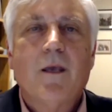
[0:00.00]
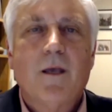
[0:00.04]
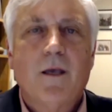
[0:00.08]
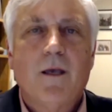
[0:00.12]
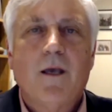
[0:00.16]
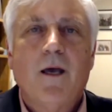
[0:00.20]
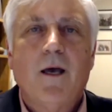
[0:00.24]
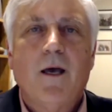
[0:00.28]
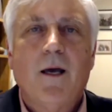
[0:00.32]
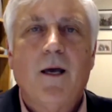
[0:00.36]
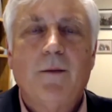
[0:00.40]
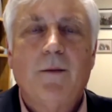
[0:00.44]

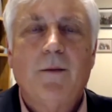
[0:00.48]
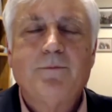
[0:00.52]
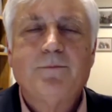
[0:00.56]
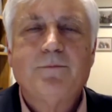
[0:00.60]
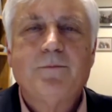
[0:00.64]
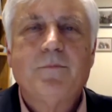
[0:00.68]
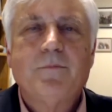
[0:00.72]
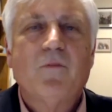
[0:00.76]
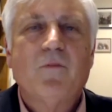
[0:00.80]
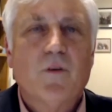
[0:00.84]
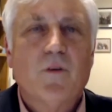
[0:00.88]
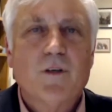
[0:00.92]

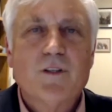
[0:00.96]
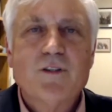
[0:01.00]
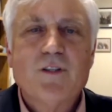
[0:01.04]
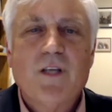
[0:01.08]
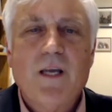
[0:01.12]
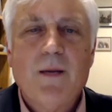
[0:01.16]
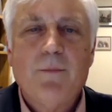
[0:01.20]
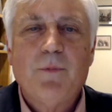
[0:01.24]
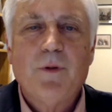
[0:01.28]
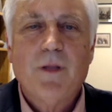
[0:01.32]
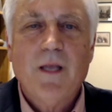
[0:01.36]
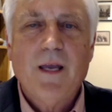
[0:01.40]
for
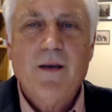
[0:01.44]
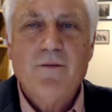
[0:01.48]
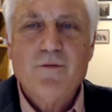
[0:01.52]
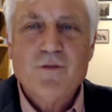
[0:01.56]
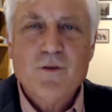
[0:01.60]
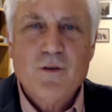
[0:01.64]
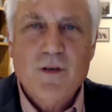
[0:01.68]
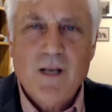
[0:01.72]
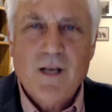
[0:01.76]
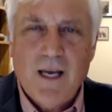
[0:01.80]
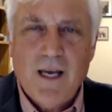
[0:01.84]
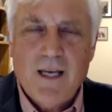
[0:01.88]
example,
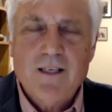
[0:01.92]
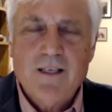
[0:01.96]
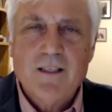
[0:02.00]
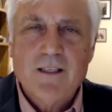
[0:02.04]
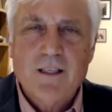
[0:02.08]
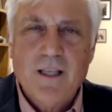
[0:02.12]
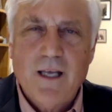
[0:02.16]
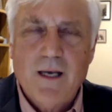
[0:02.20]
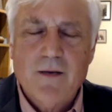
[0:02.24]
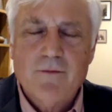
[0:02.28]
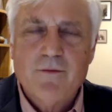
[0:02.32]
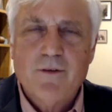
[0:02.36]
after
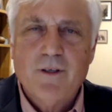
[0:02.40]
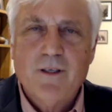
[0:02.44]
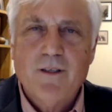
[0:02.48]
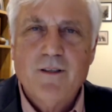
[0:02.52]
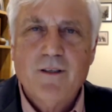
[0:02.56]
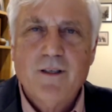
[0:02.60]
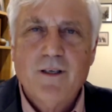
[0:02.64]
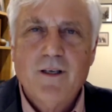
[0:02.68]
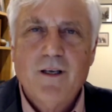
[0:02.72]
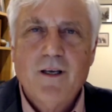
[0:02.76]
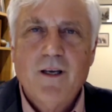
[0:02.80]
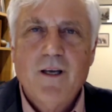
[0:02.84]
9/11,
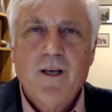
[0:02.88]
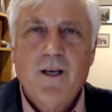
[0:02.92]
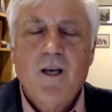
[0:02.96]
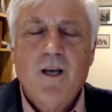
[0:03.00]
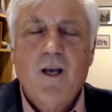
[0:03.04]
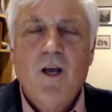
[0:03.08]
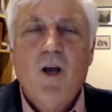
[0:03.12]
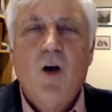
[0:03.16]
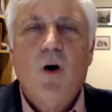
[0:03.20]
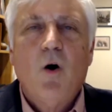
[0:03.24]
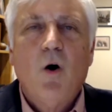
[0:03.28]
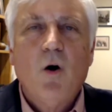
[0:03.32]

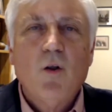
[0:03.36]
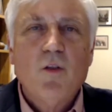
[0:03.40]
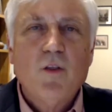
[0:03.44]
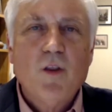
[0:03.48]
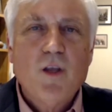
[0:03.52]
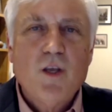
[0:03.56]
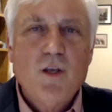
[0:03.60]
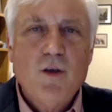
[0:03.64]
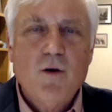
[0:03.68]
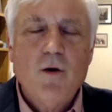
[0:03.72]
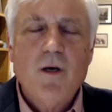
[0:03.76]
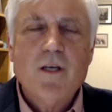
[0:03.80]

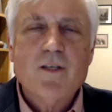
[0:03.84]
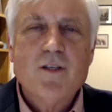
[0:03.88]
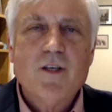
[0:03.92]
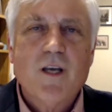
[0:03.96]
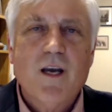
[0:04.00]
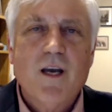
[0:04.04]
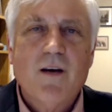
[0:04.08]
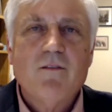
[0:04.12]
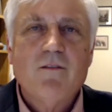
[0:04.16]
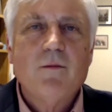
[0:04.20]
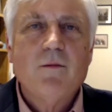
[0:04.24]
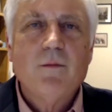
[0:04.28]
the U.S.
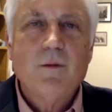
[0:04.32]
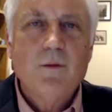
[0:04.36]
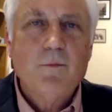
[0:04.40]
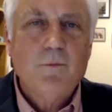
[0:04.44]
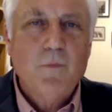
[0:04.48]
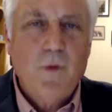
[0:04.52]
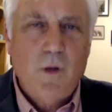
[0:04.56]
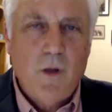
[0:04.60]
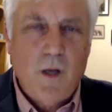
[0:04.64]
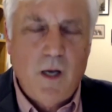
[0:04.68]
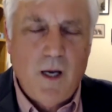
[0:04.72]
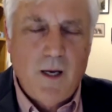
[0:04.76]
government,
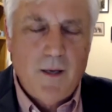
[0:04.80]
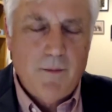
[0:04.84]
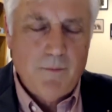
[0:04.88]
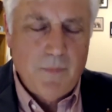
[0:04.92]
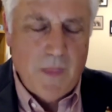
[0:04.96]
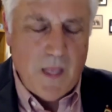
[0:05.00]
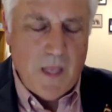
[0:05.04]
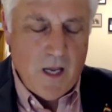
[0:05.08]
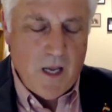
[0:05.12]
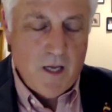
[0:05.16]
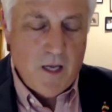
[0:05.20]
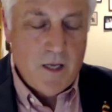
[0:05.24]

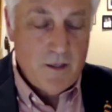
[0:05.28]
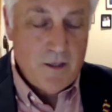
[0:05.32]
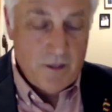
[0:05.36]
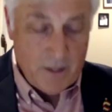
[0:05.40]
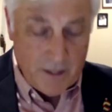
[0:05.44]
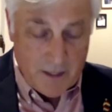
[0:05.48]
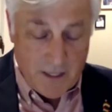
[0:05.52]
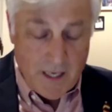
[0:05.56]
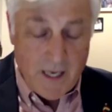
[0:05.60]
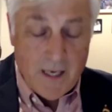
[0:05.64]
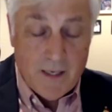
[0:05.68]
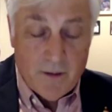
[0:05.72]

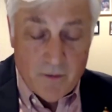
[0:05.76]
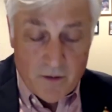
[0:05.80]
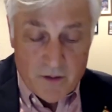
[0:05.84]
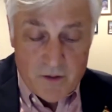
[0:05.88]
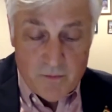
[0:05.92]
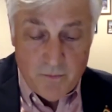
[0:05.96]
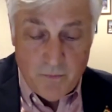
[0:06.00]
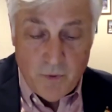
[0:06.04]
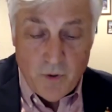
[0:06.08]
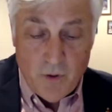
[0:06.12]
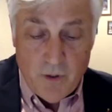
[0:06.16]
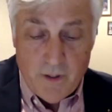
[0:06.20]
the
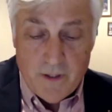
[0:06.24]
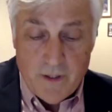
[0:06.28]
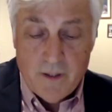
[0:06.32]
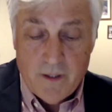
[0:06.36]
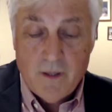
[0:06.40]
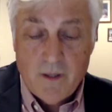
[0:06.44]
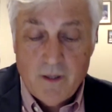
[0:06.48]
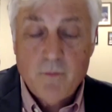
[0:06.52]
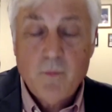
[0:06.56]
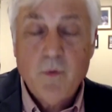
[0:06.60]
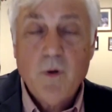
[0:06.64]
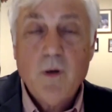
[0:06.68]
Congress,
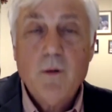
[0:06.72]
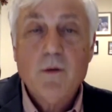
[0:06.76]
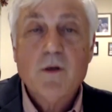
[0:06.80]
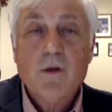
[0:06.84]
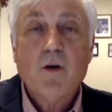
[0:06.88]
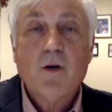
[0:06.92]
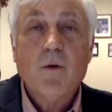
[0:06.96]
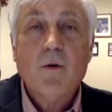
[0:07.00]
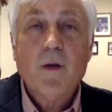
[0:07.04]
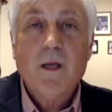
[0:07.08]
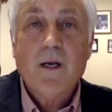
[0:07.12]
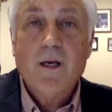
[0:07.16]
created
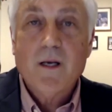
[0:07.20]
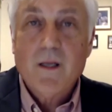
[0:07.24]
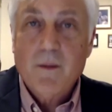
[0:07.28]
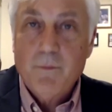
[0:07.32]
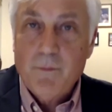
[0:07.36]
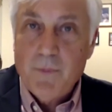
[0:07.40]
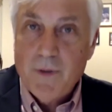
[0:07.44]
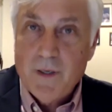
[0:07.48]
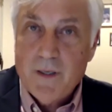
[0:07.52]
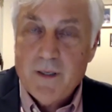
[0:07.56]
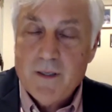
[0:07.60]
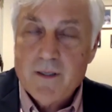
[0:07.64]

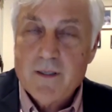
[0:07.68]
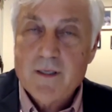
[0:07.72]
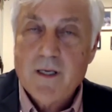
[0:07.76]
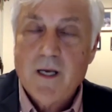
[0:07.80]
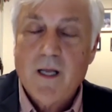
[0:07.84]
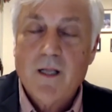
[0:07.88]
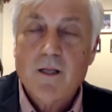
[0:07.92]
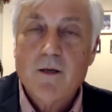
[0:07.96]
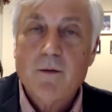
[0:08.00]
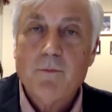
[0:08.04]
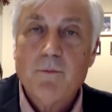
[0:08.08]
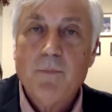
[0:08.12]
$1 billion
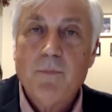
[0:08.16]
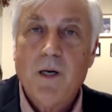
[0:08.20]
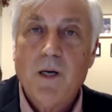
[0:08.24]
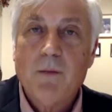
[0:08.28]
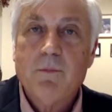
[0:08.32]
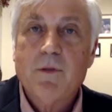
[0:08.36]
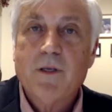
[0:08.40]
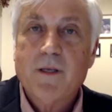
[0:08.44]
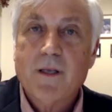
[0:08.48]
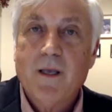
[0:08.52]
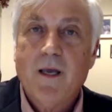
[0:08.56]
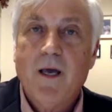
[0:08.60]

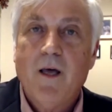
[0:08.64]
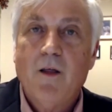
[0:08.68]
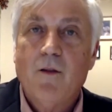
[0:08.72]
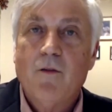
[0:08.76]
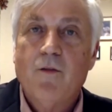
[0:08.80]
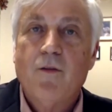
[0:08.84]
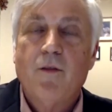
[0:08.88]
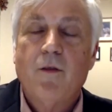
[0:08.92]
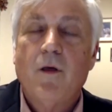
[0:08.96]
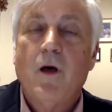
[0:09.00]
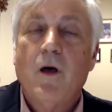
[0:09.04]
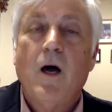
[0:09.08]
public
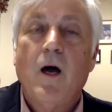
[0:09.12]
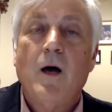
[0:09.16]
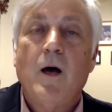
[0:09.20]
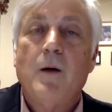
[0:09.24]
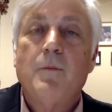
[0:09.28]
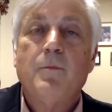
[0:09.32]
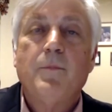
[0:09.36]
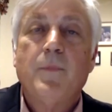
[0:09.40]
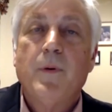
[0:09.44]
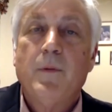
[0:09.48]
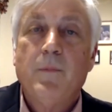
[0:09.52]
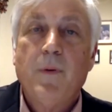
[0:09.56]
health
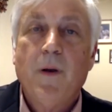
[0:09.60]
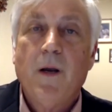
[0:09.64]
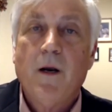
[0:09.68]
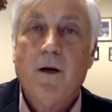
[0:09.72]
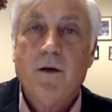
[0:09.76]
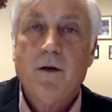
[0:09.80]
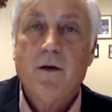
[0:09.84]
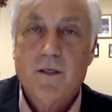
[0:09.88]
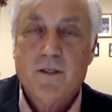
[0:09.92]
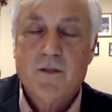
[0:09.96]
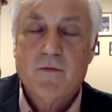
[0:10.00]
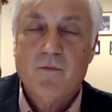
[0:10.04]

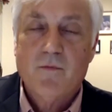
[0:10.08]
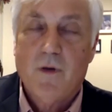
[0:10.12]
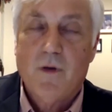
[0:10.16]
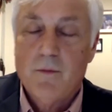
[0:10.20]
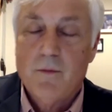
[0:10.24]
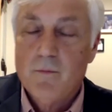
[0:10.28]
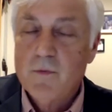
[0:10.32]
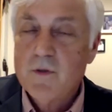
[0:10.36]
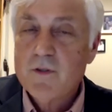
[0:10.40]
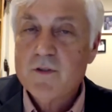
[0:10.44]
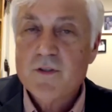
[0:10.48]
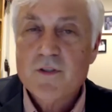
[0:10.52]
preparedness fund,
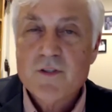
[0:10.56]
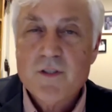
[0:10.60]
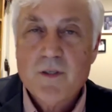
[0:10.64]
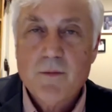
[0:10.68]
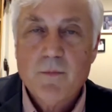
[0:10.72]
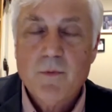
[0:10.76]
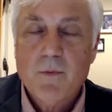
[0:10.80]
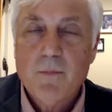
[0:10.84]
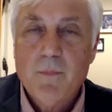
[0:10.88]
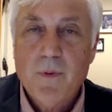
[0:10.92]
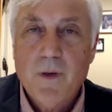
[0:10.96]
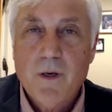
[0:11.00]
emergency
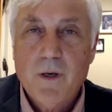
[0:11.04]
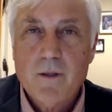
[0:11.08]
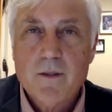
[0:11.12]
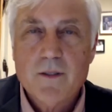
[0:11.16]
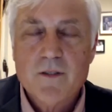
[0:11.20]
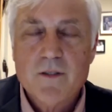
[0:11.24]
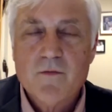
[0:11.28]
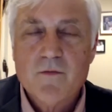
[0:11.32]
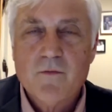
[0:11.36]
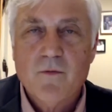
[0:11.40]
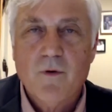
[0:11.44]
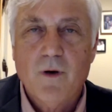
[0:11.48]

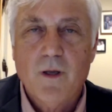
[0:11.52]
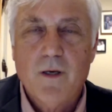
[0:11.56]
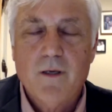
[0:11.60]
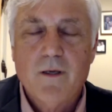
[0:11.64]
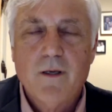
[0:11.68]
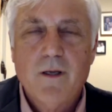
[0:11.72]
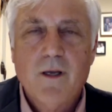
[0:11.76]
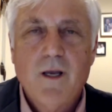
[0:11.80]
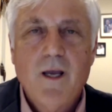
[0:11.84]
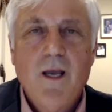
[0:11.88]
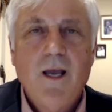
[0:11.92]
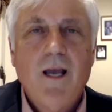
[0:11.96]
preparedness fund.
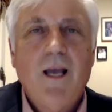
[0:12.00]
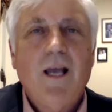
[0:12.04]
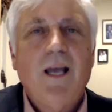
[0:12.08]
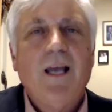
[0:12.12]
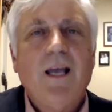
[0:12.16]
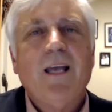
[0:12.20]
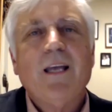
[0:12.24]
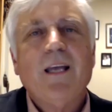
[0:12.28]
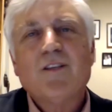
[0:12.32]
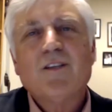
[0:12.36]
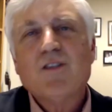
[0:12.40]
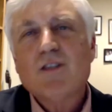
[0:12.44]

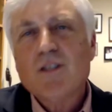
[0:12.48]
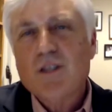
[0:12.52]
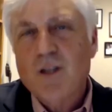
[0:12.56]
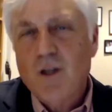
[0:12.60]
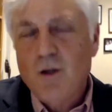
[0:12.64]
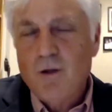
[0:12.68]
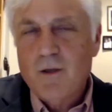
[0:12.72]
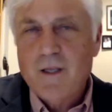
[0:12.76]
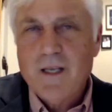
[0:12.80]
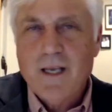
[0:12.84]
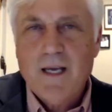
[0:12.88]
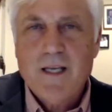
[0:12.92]
It
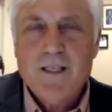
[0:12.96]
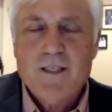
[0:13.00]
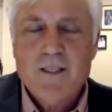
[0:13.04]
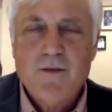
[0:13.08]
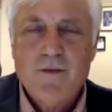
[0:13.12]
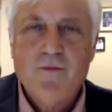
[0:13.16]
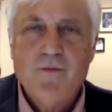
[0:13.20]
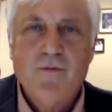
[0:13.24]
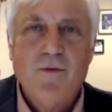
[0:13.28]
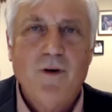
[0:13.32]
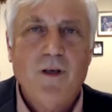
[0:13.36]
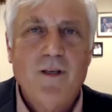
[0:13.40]
slowly got
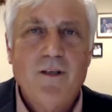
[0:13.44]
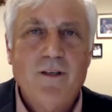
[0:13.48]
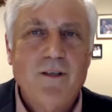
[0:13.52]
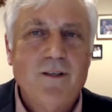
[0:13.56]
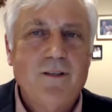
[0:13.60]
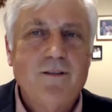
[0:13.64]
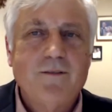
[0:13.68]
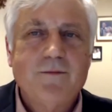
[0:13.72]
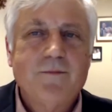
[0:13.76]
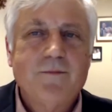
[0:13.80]
defunded.